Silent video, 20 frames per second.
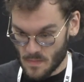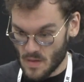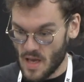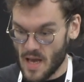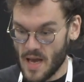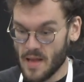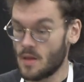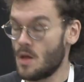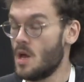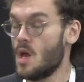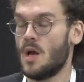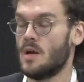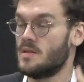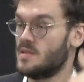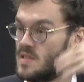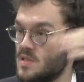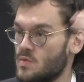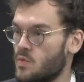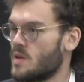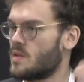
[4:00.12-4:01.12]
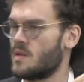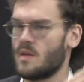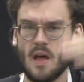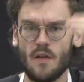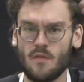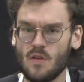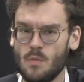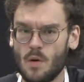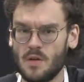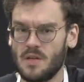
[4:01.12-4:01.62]
And this is what
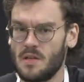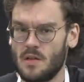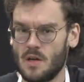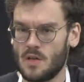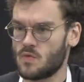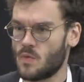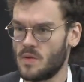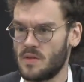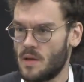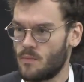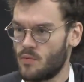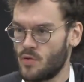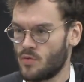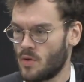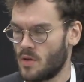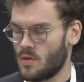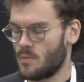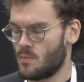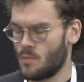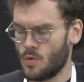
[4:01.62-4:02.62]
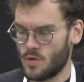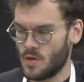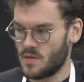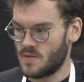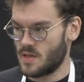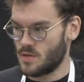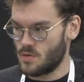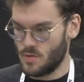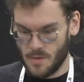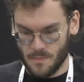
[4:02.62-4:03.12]
everybody does when they pre-train
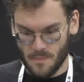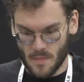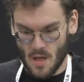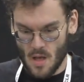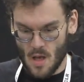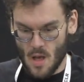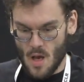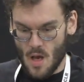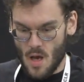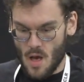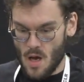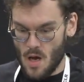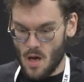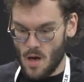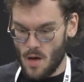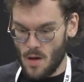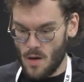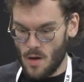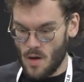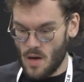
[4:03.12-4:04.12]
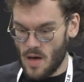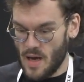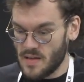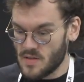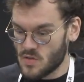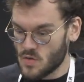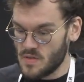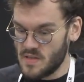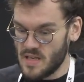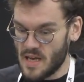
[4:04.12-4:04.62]
models, actually. And
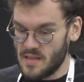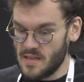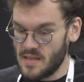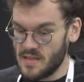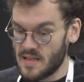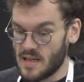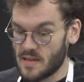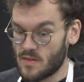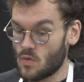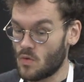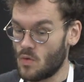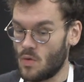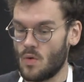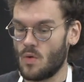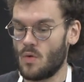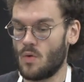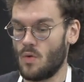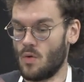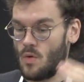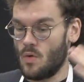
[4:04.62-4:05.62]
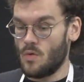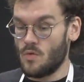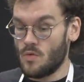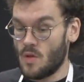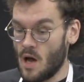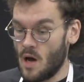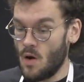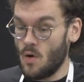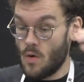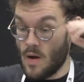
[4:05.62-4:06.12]
so the idea is that
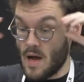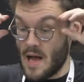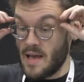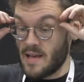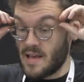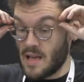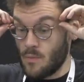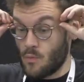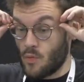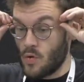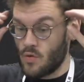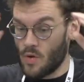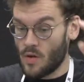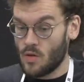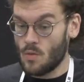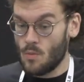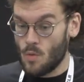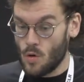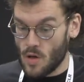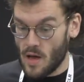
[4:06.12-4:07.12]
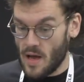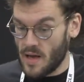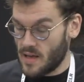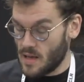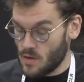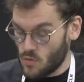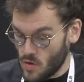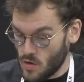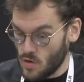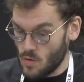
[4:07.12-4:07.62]
now I can train a
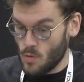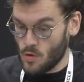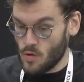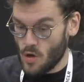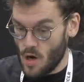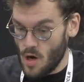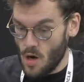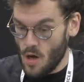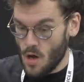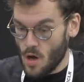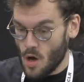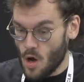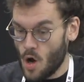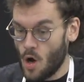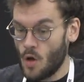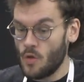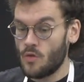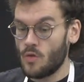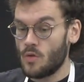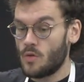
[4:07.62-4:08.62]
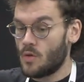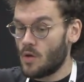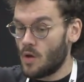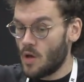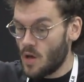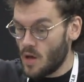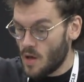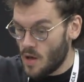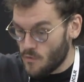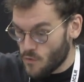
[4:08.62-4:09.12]
model
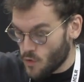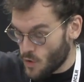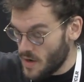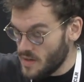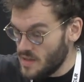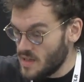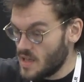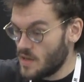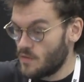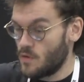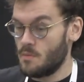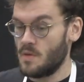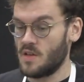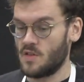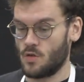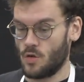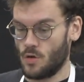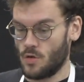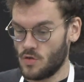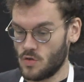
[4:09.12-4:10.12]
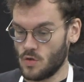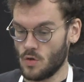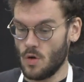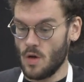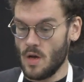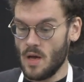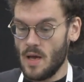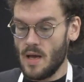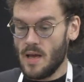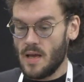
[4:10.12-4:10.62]
for any given mixture. So
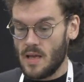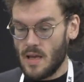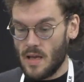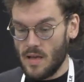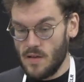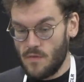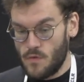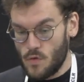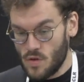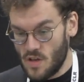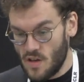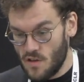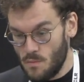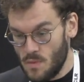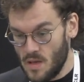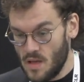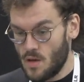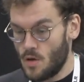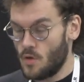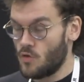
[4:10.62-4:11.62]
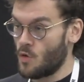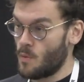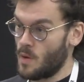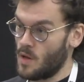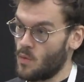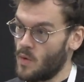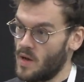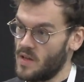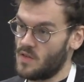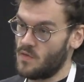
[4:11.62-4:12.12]
if you give me a
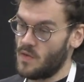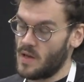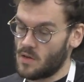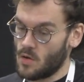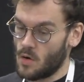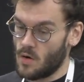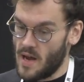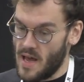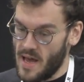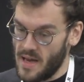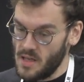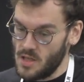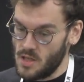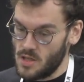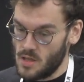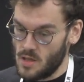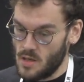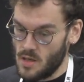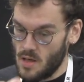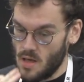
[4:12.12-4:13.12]
domain weights vector H,